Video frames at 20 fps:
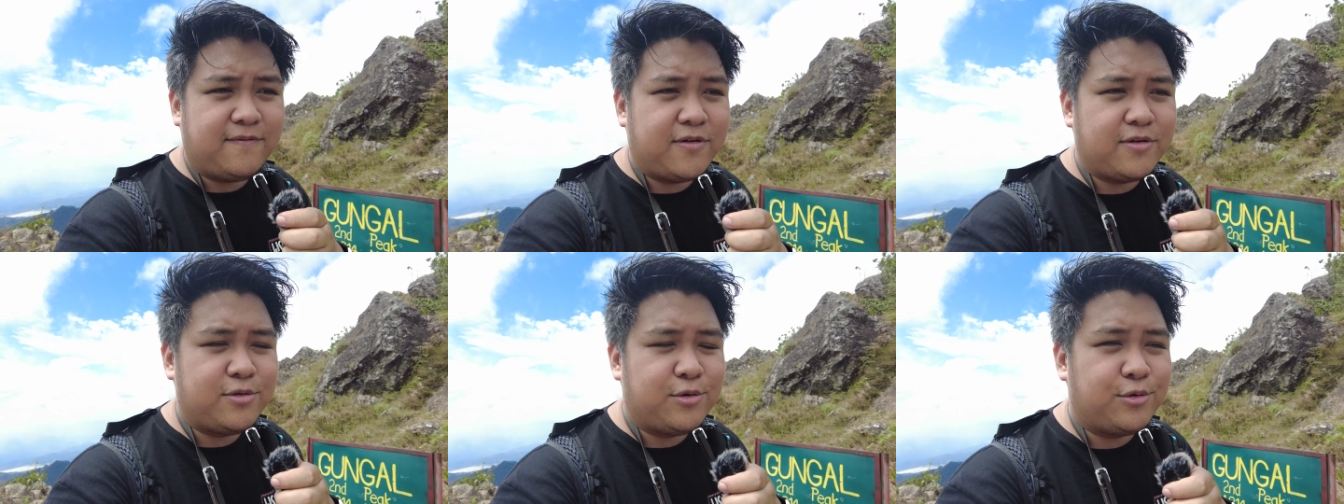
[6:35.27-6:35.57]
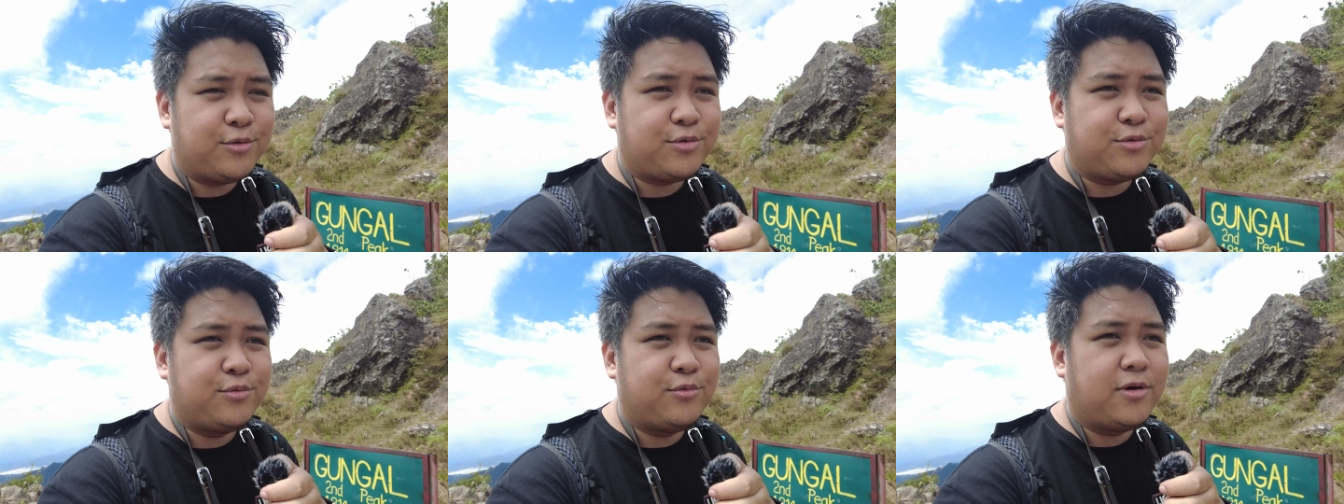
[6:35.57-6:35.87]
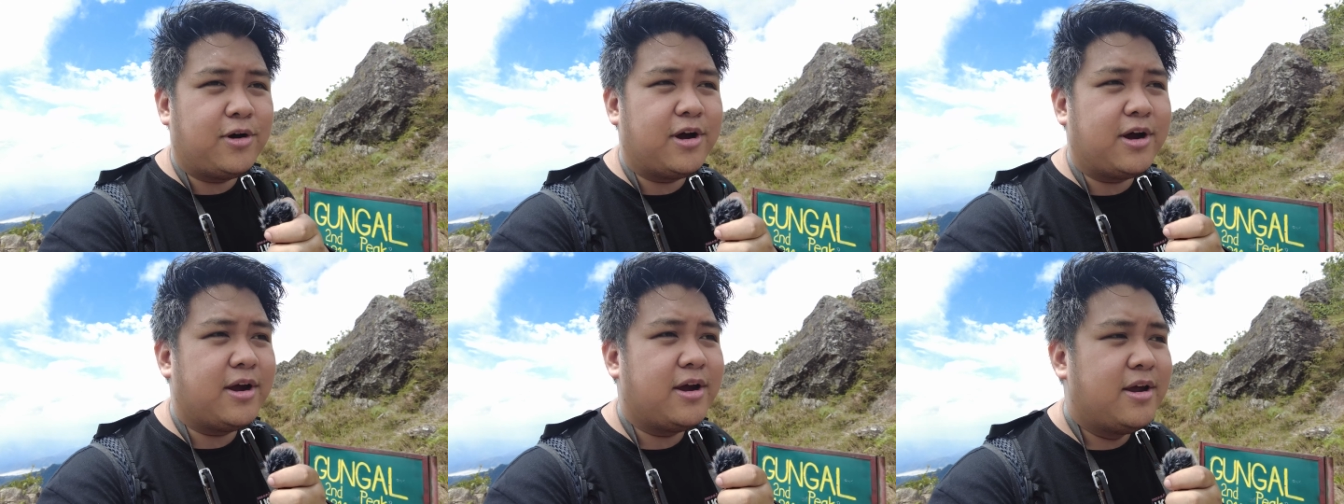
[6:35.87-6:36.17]
those who
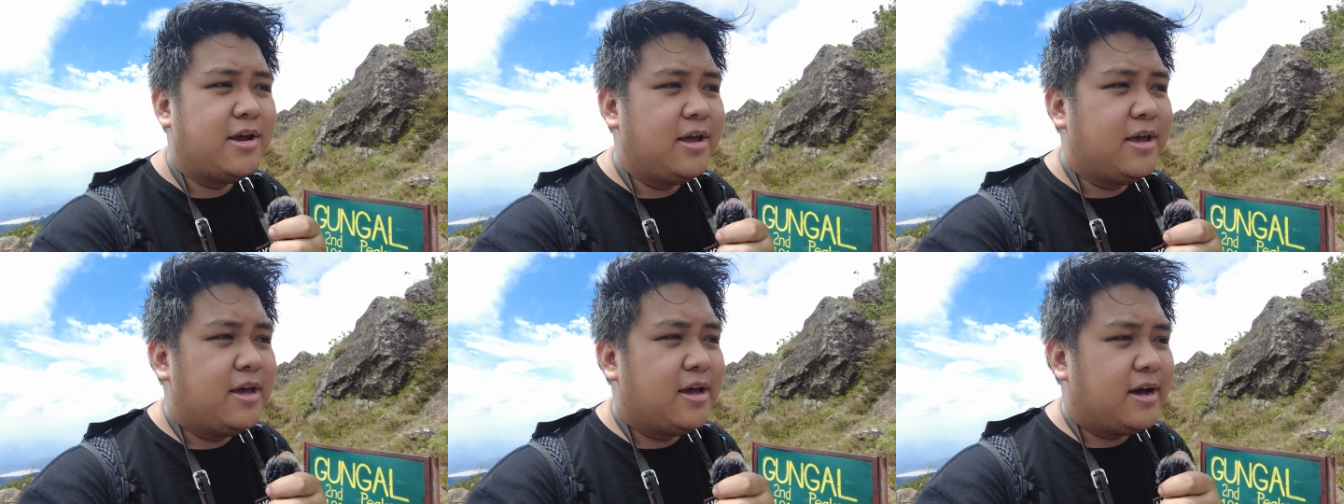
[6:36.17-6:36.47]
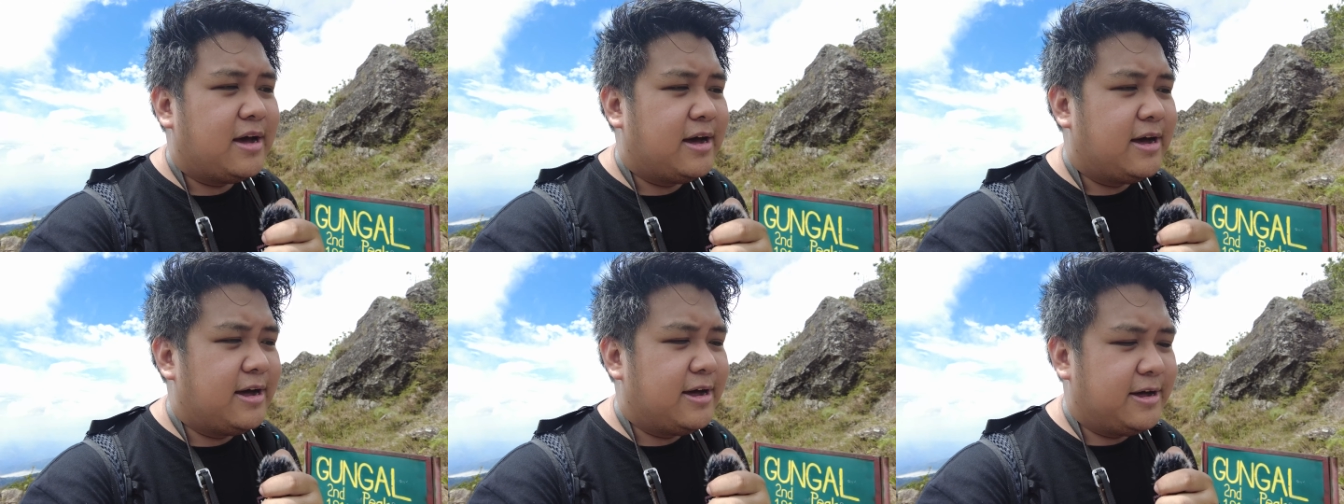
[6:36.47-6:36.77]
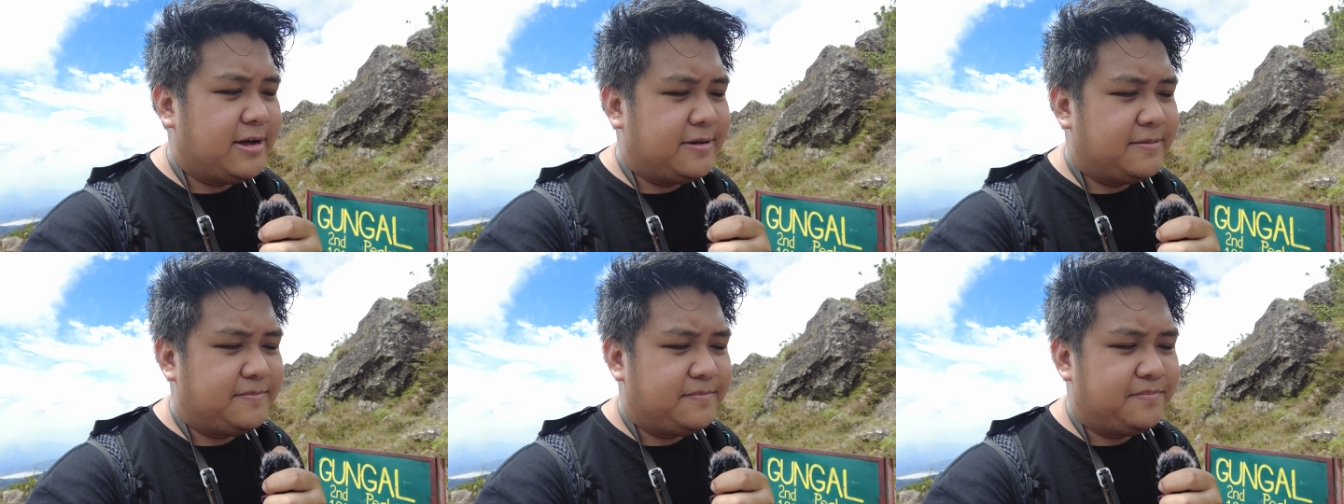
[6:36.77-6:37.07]
are
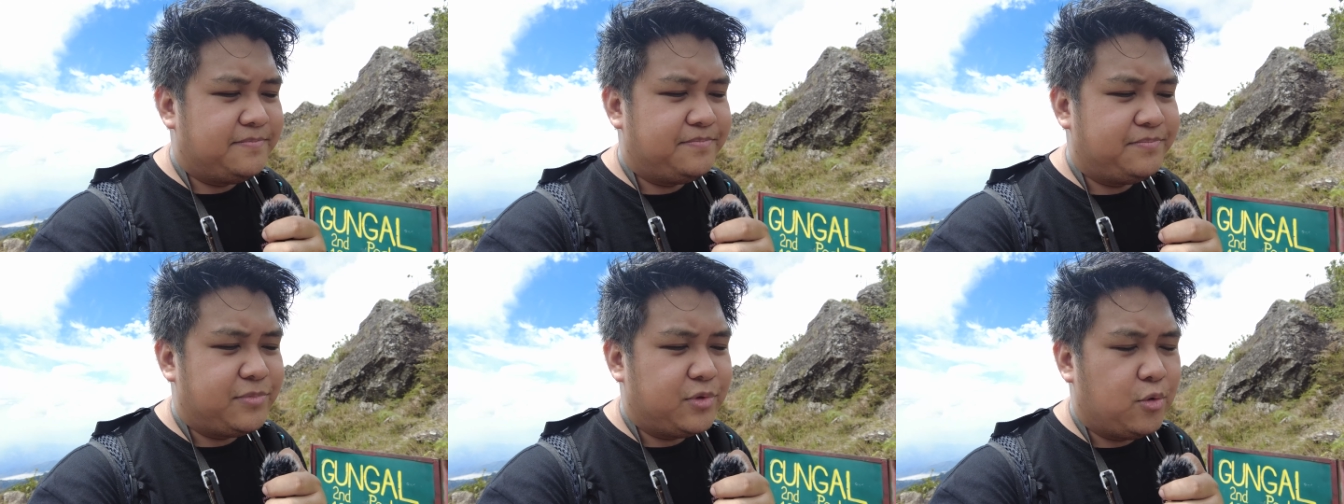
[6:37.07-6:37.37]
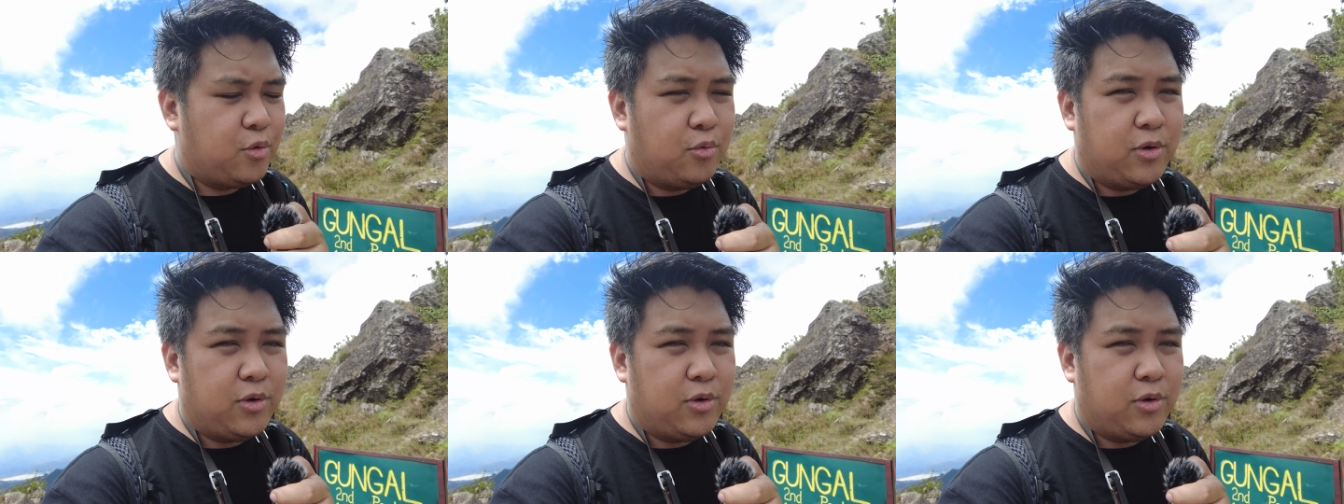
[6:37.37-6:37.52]
who